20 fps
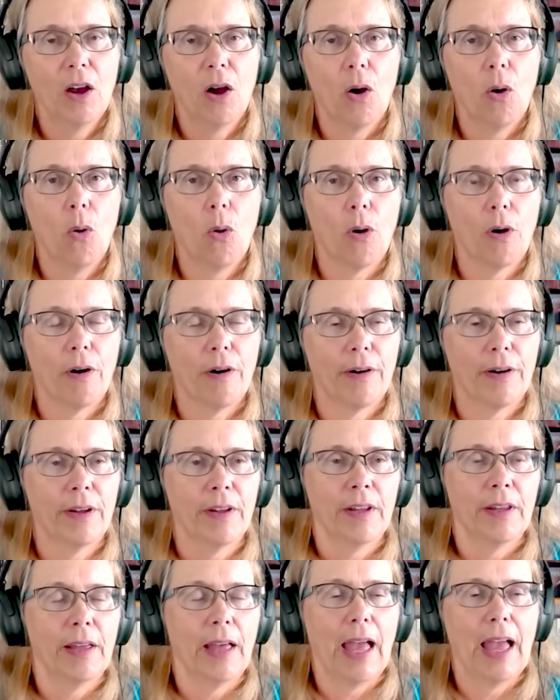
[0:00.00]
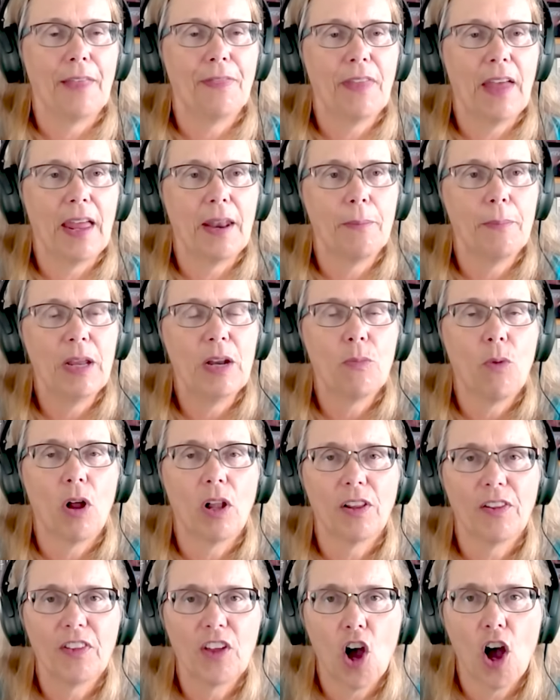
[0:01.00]
And then
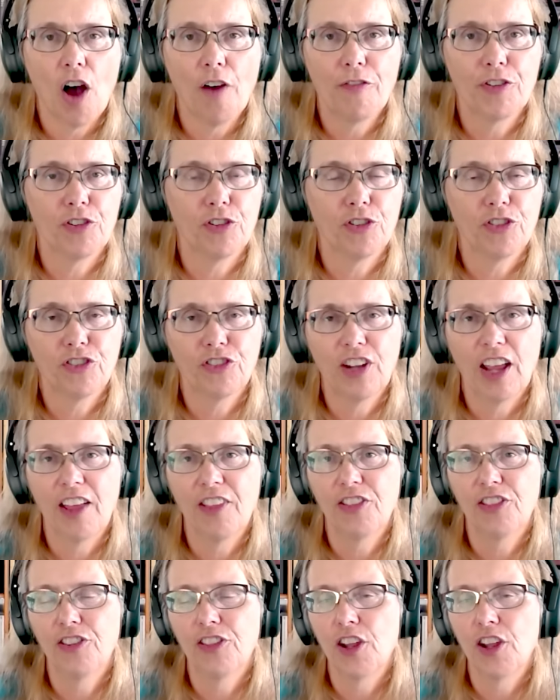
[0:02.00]
meanwhile, in the officer's tent,